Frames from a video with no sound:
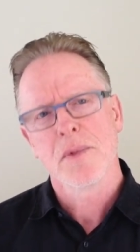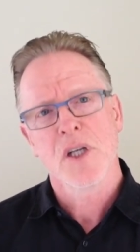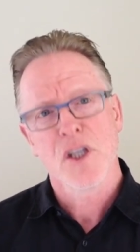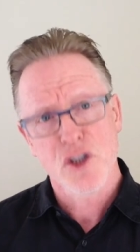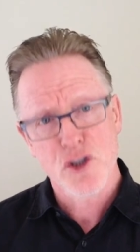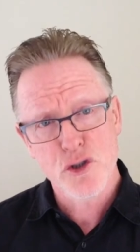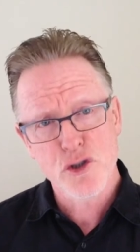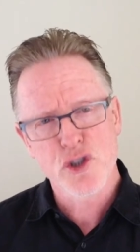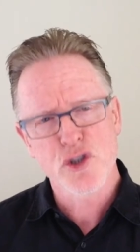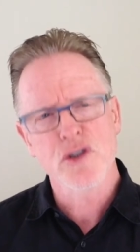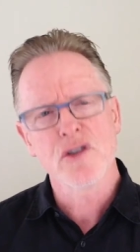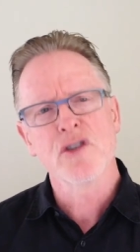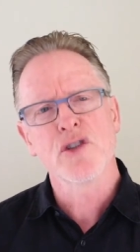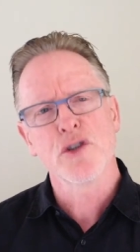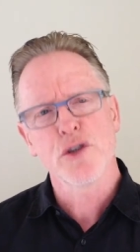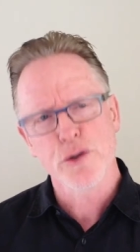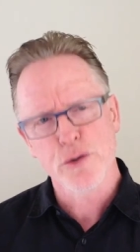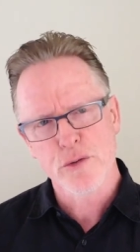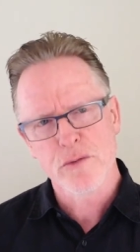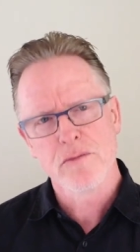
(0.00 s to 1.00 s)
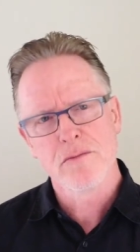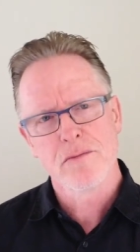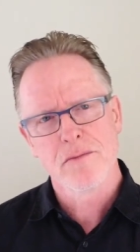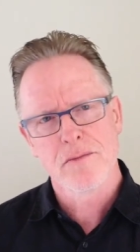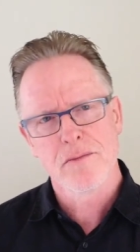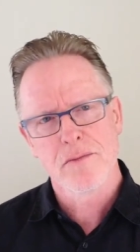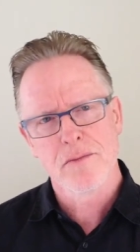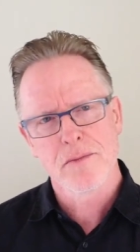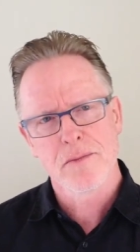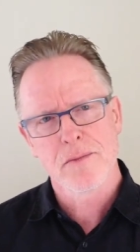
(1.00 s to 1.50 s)
And you should too.
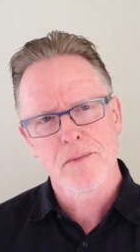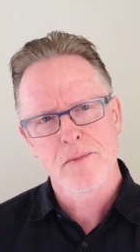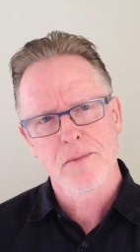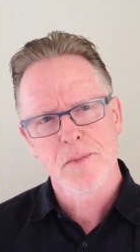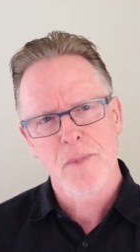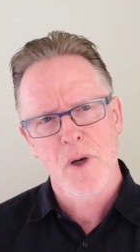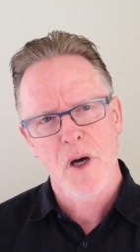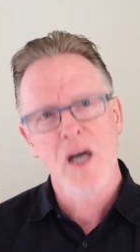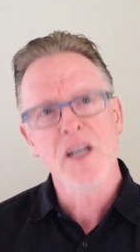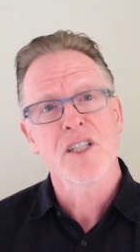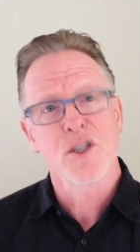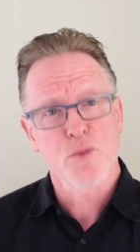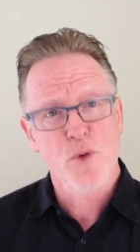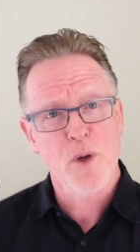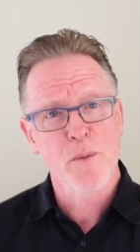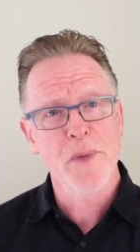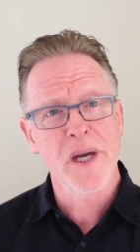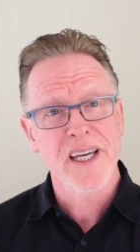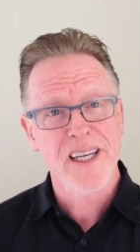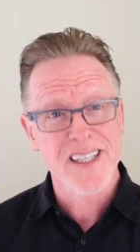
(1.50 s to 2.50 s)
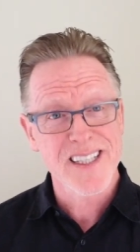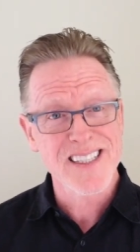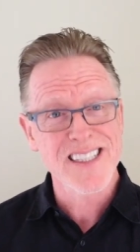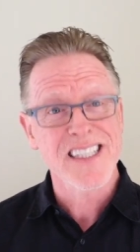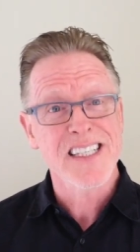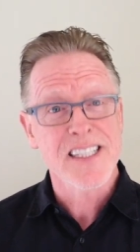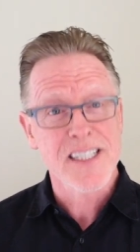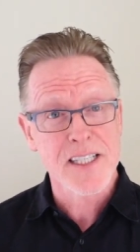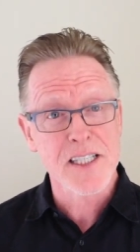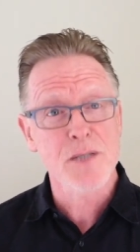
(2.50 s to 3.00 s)
I just want to make it as
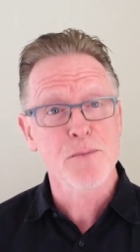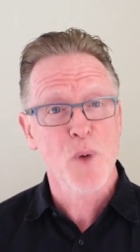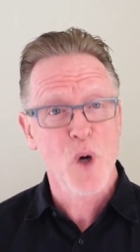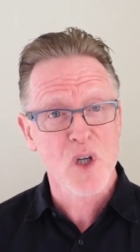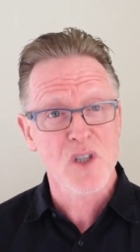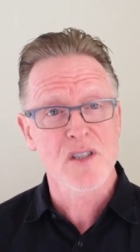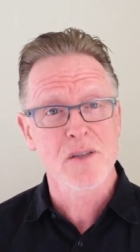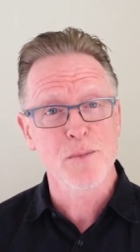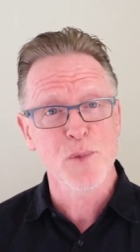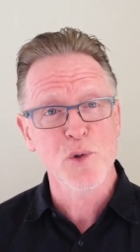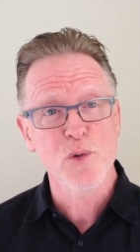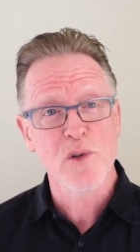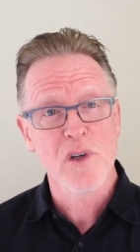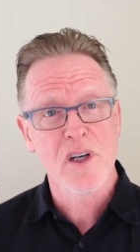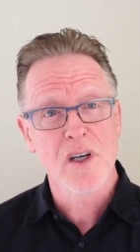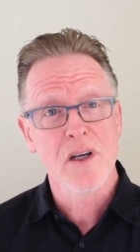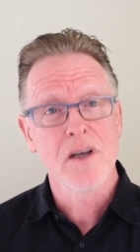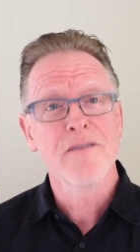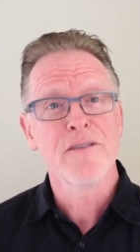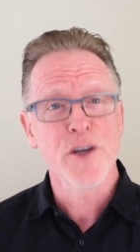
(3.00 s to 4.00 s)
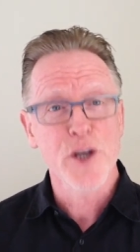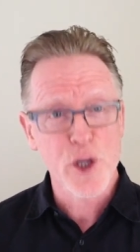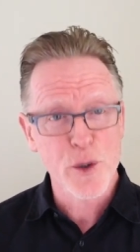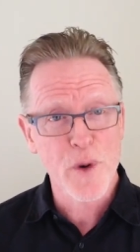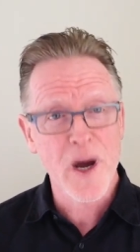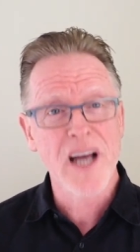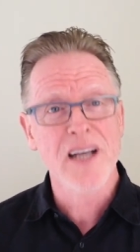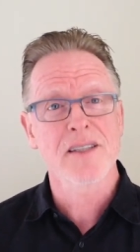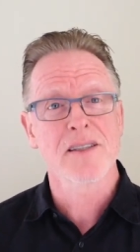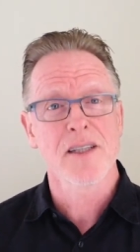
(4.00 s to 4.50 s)
easy as possible for you
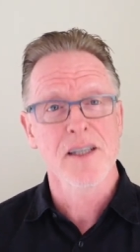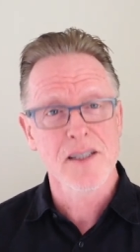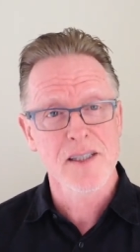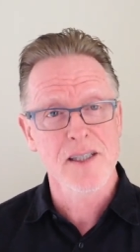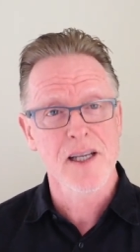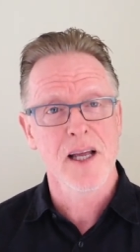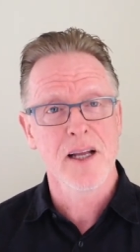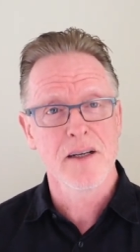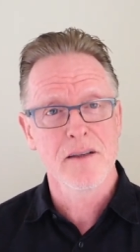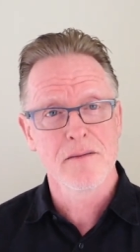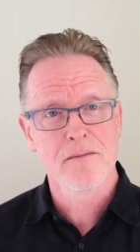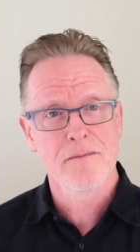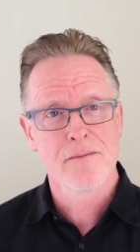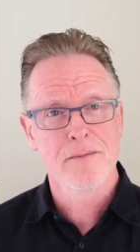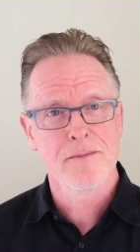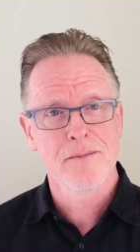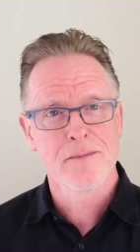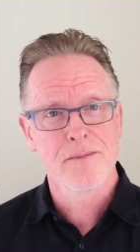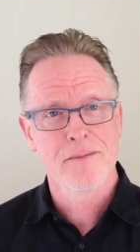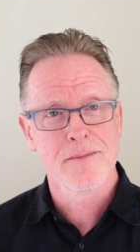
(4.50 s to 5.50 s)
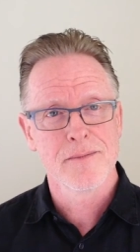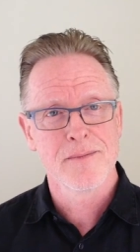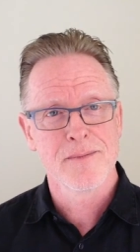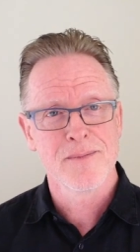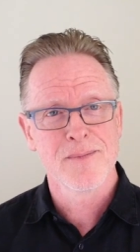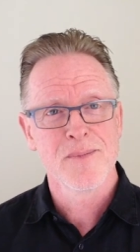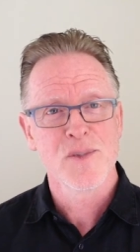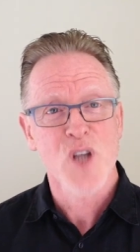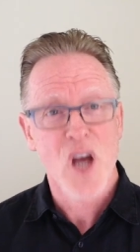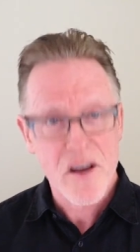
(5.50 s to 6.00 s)
to access that.
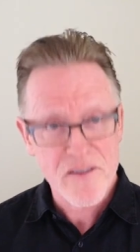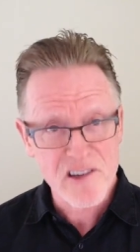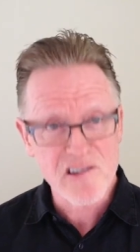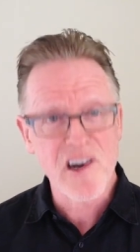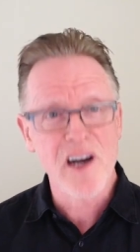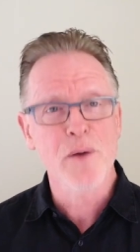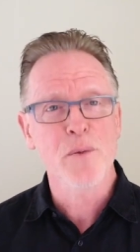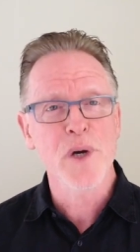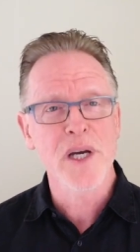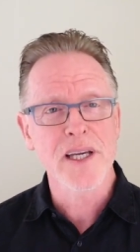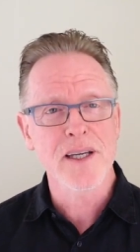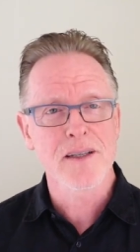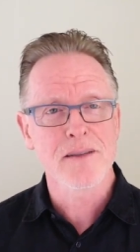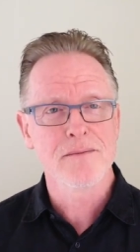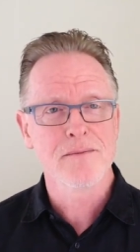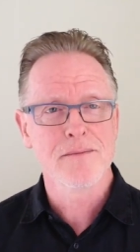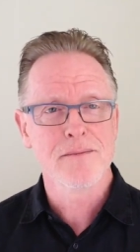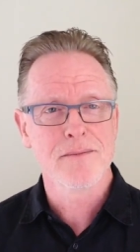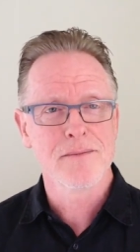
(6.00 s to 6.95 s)
So have a great week.